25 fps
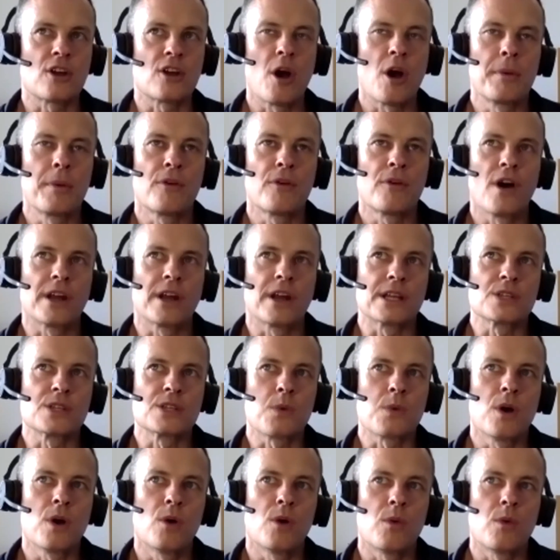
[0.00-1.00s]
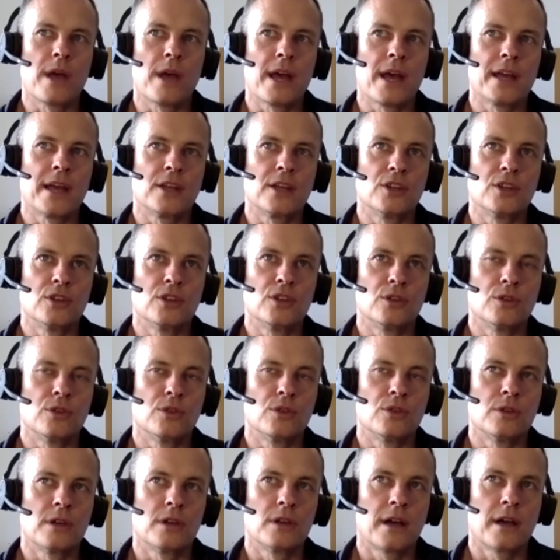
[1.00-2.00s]
copywriting as well, where
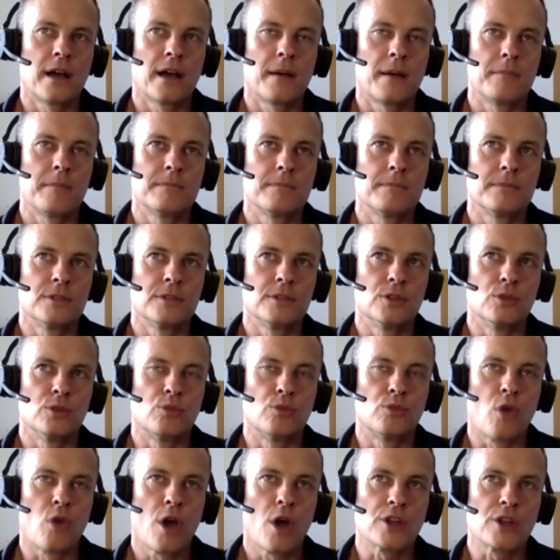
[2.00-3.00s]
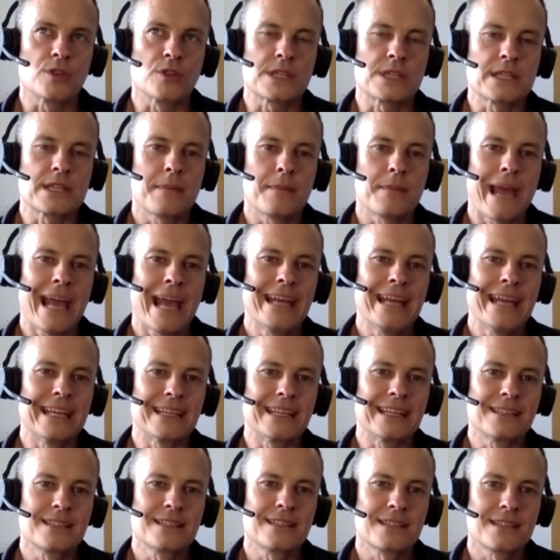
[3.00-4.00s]
you write your
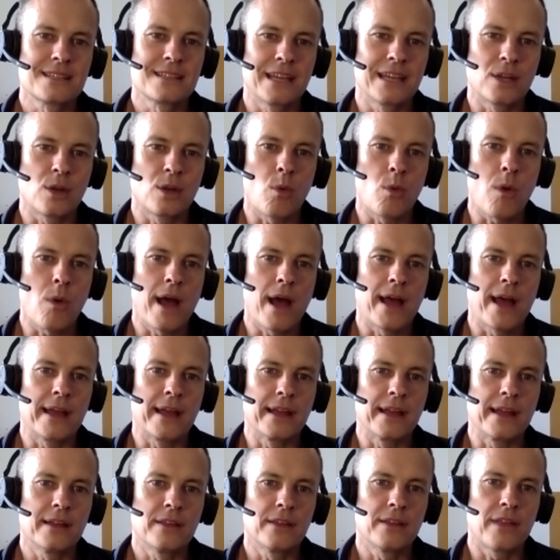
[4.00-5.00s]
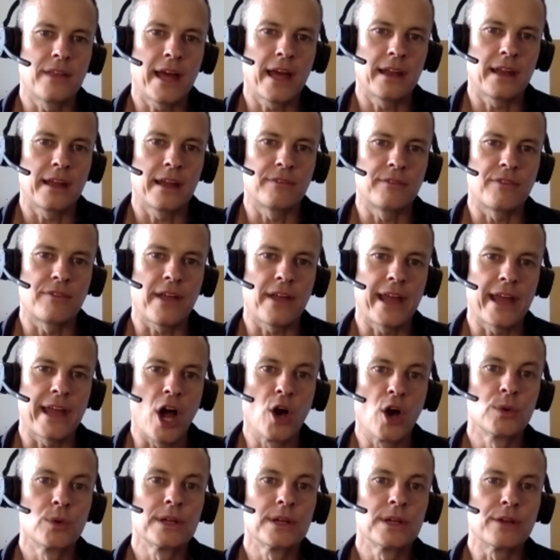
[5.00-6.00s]
subheadings in a way that if they
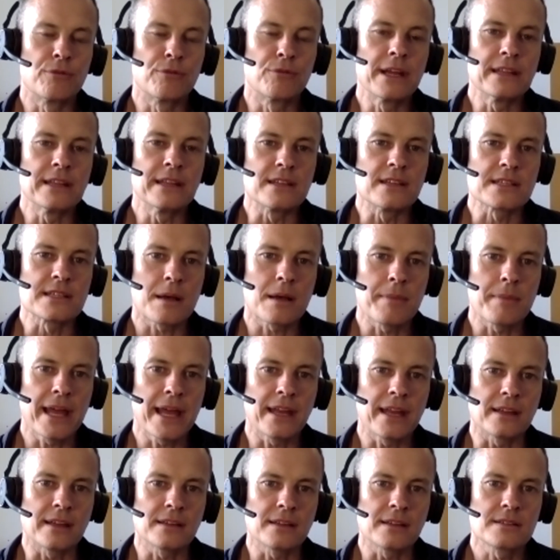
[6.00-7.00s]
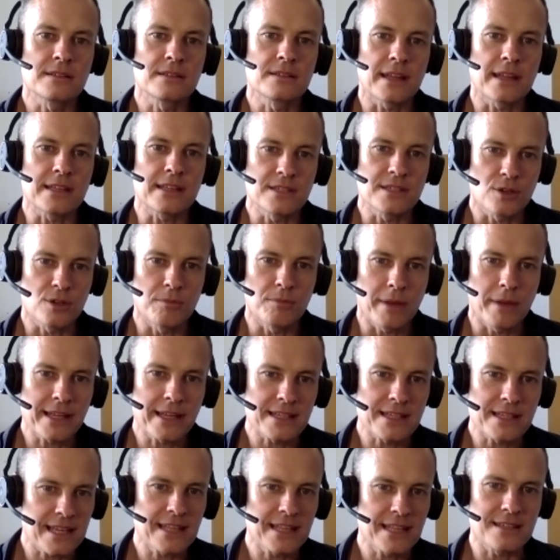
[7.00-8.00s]
only read the subheadings, they still
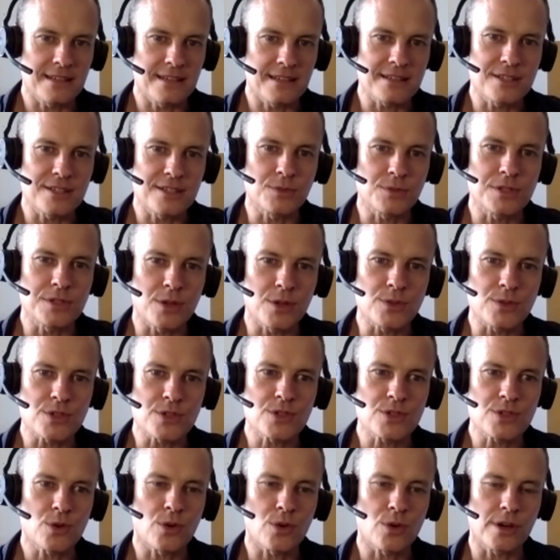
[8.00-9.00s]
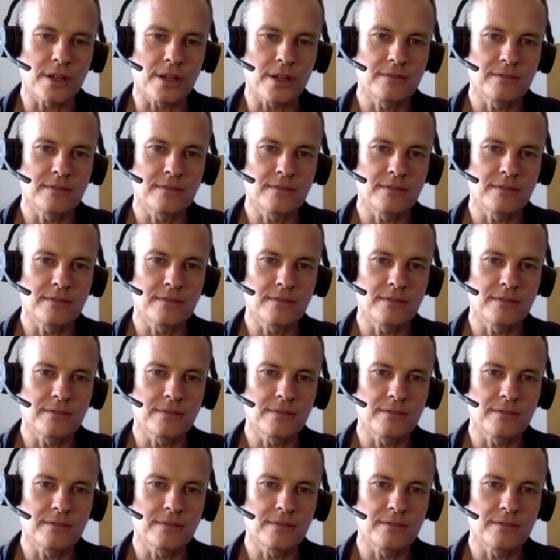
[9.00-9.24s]
make sense and it still tells a story.